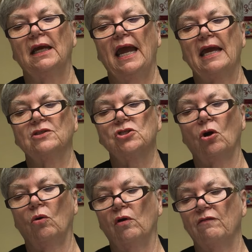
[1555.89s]
And
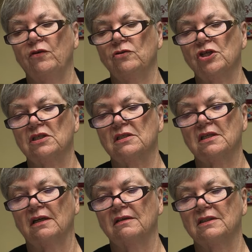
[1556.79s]
so if you just
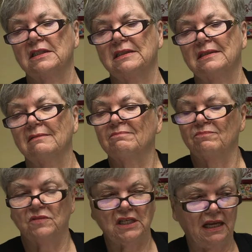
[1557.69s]

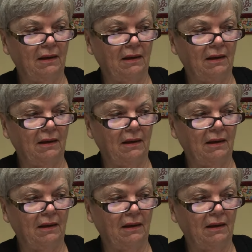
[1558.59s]
take